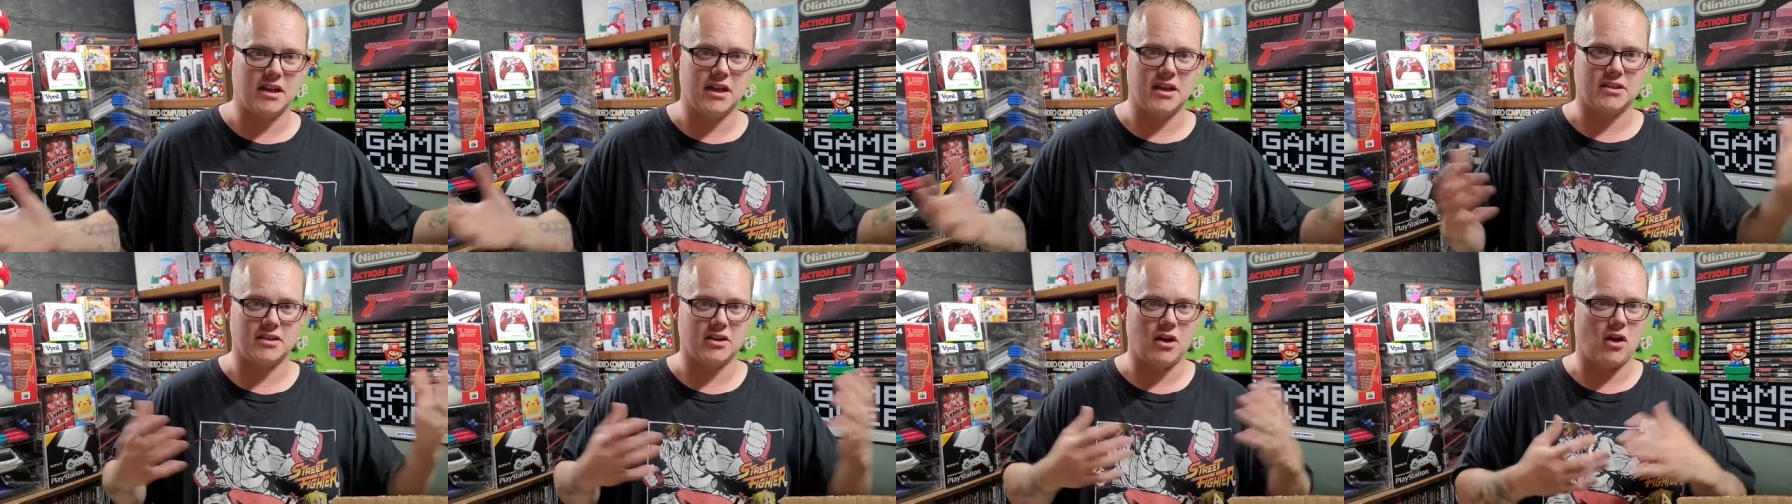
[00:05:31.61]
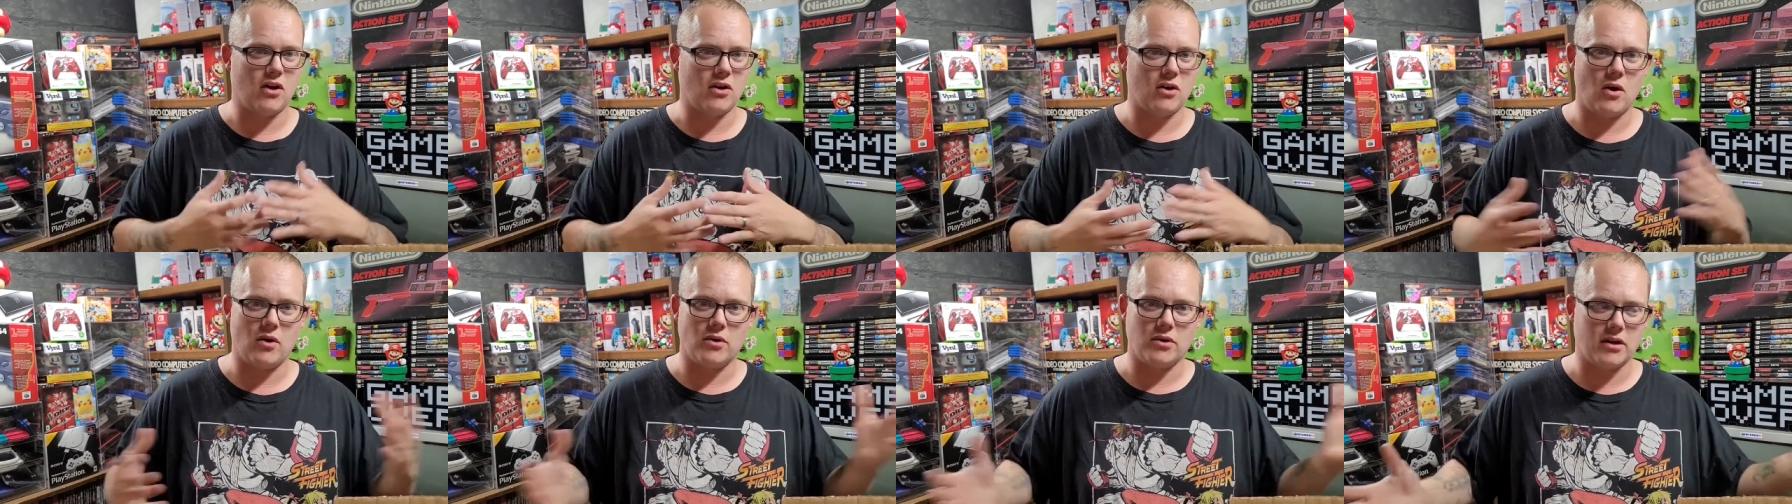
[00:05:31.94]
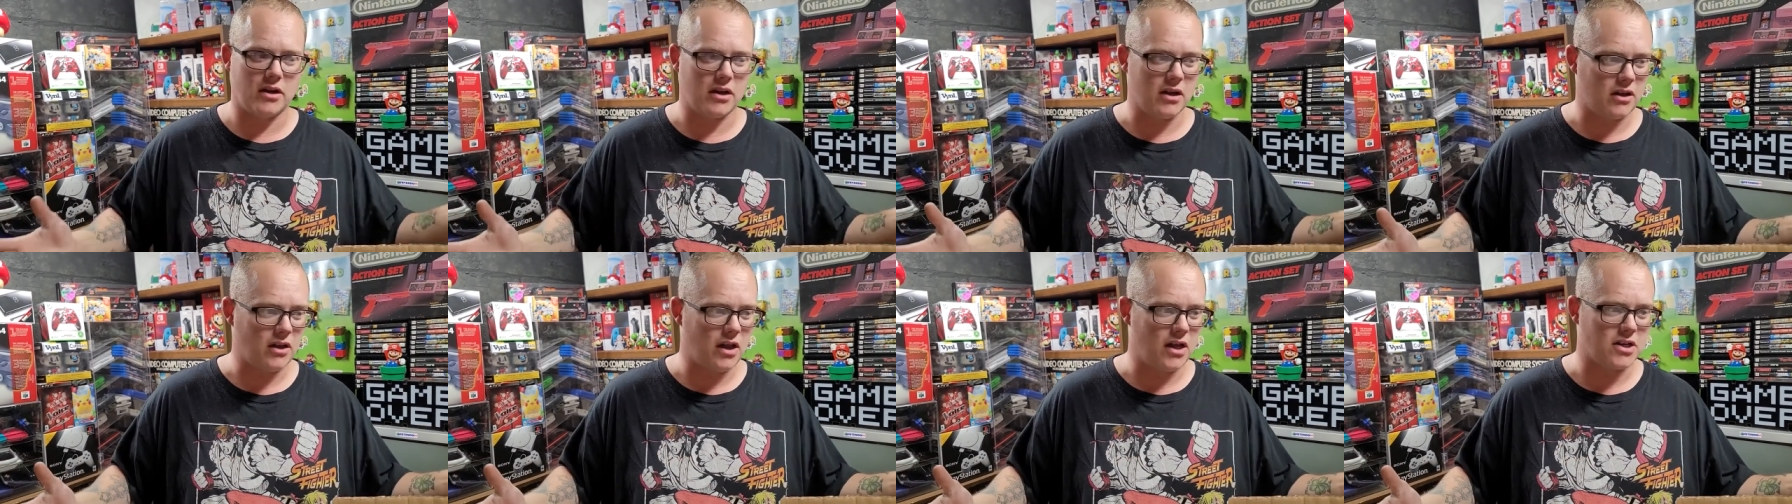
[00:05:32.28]
It's all going in
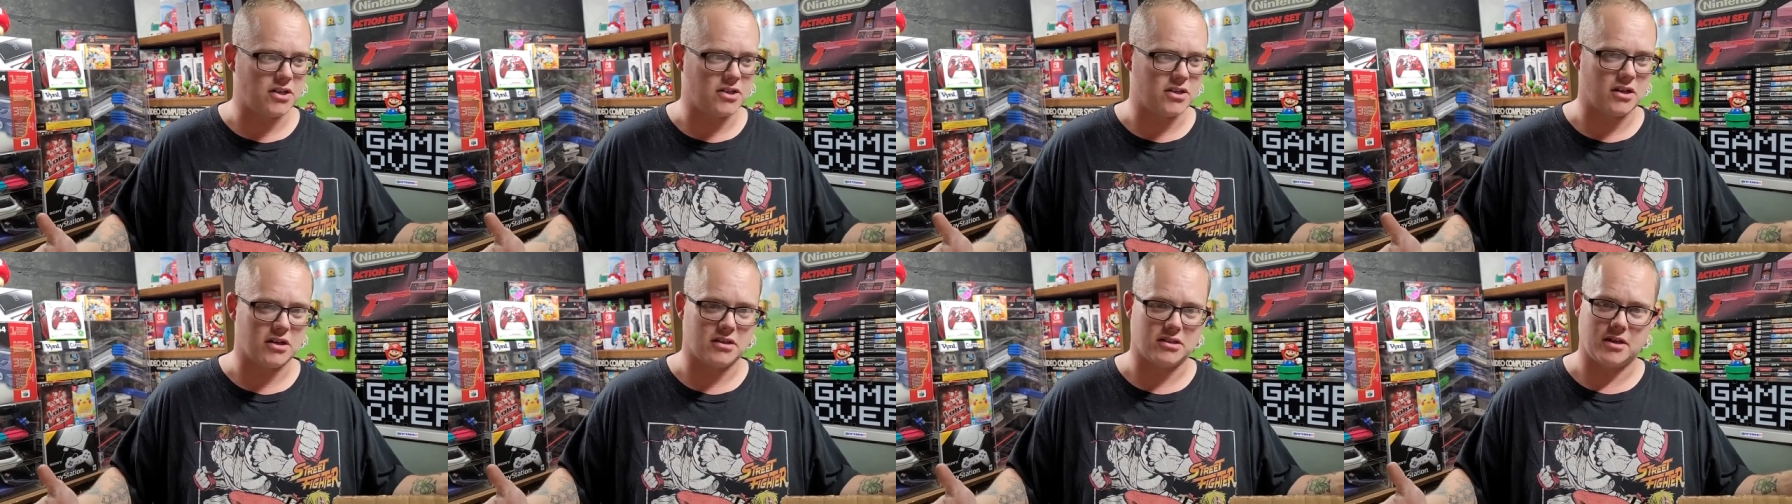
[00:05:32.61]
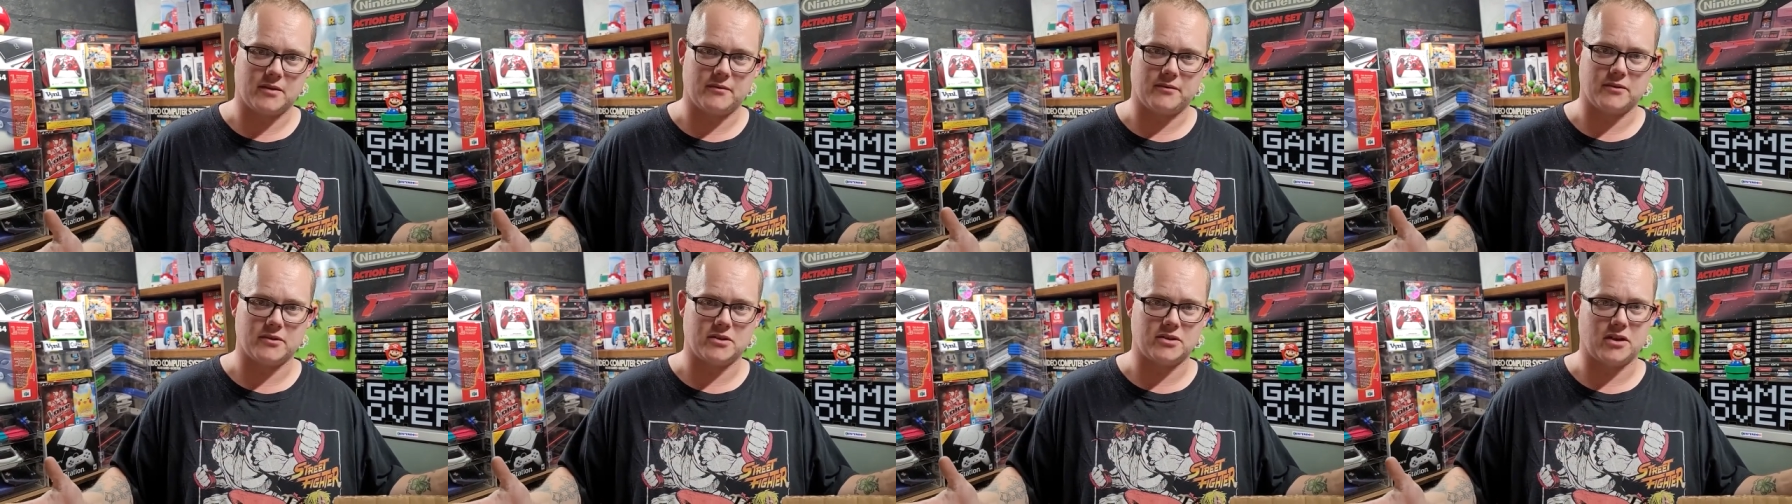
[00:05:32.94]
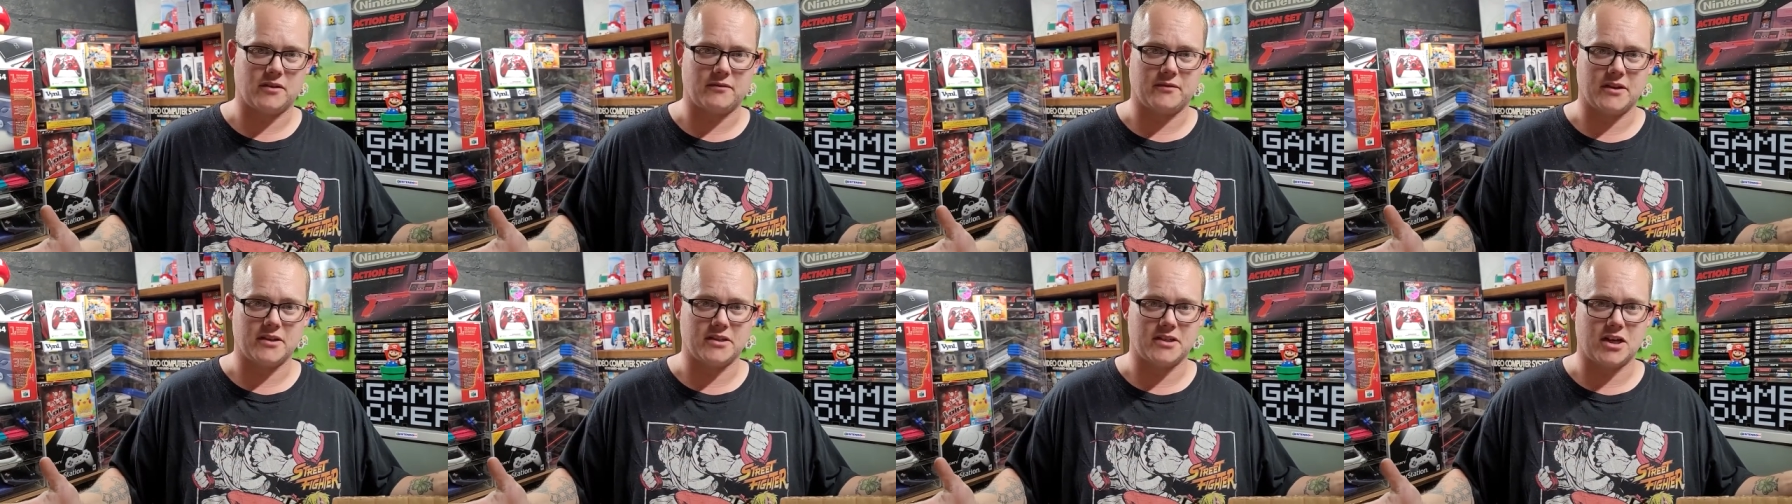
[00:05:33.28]
the collection except for
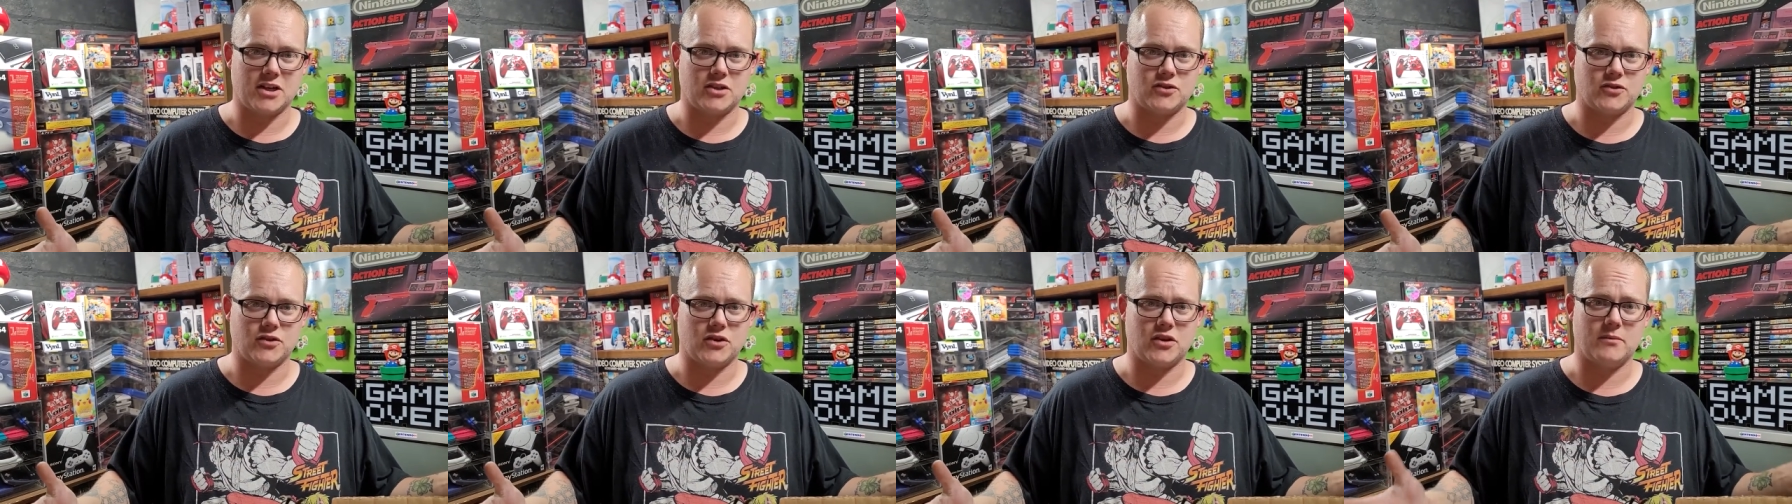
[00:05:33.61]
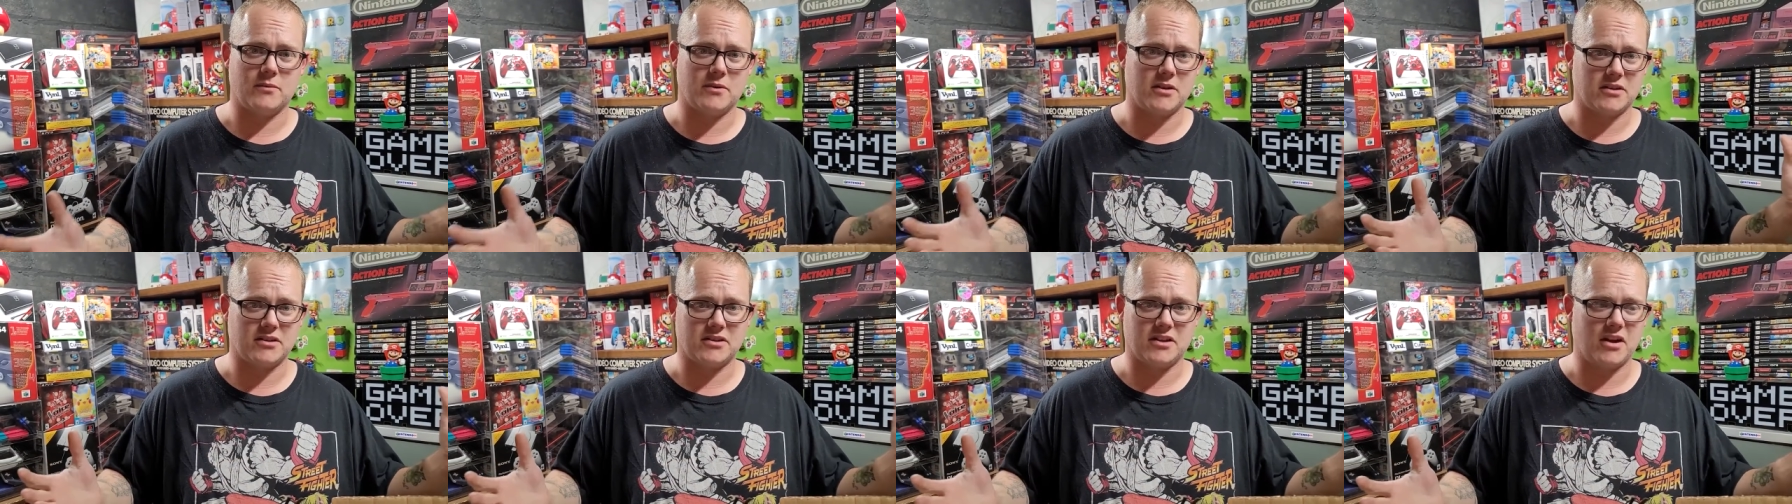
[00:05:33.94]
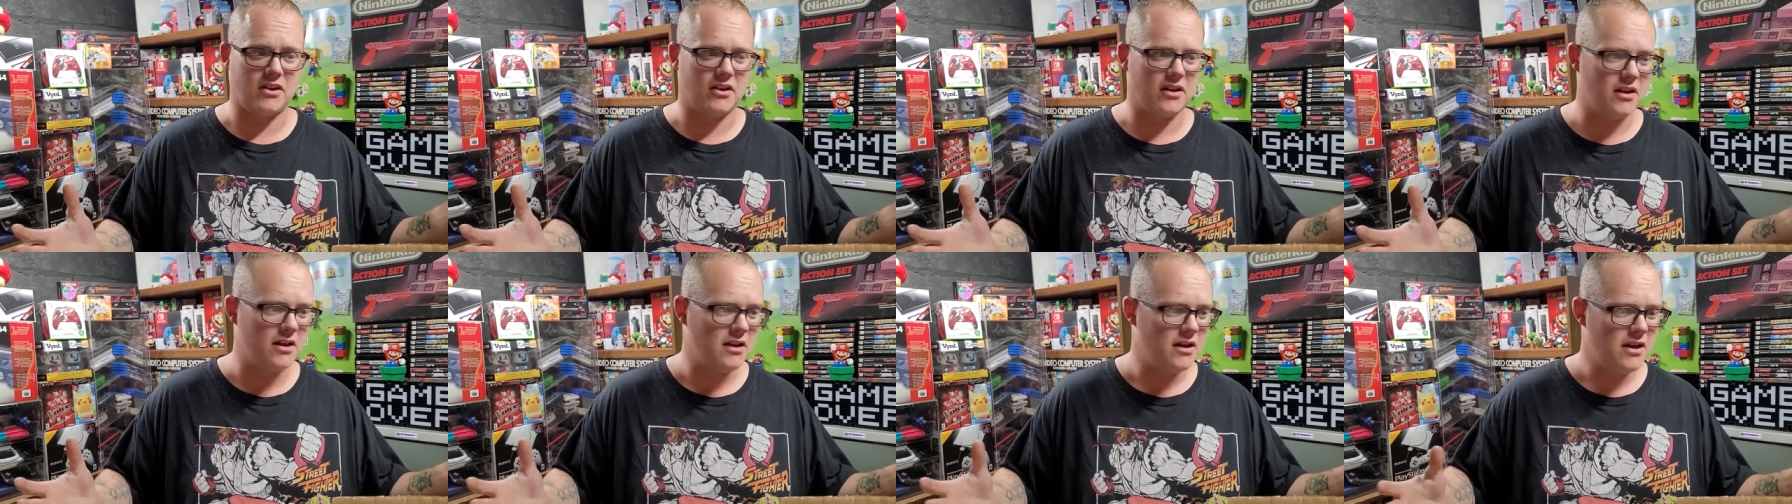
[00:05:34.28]
stuff that's extra. I'm going to
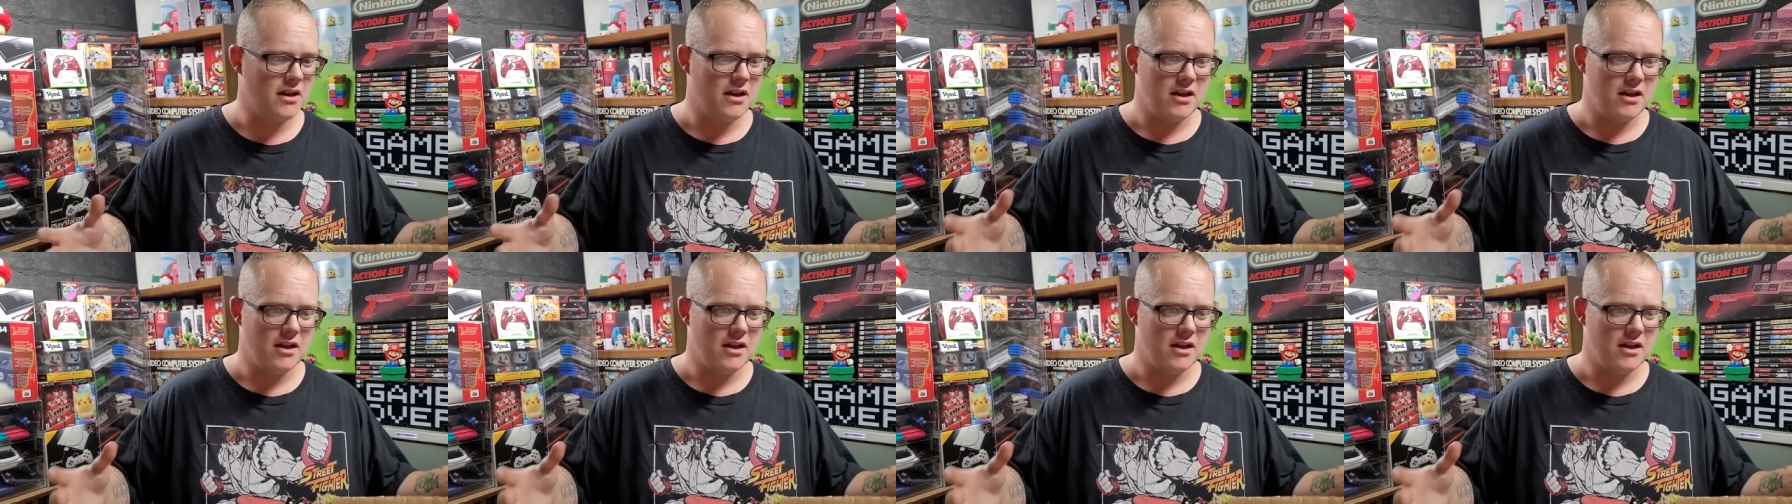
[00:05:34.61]
sell it.